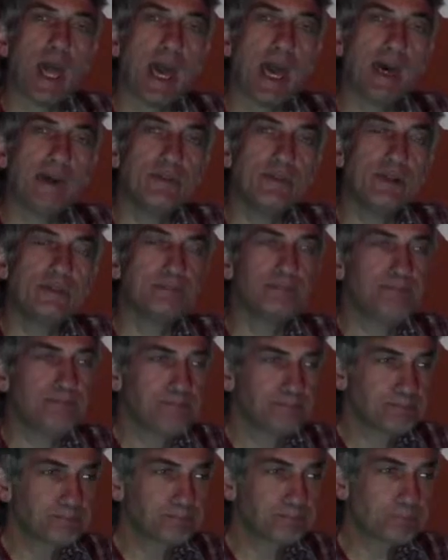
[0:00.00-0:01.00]
have it
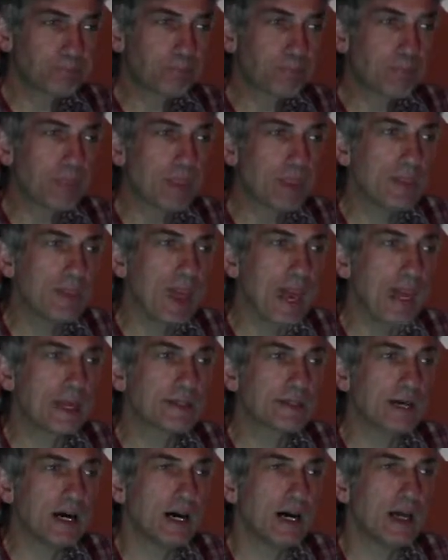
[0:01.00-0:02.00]

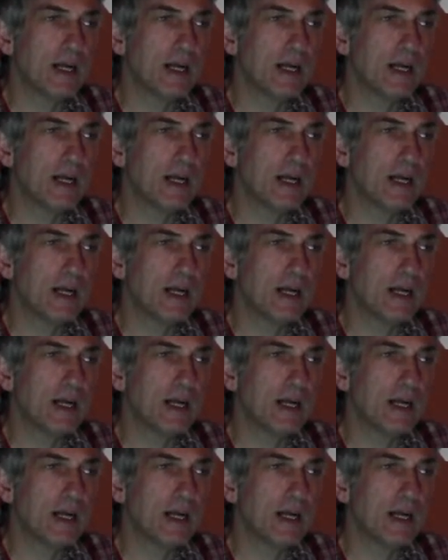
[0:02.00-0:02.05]
that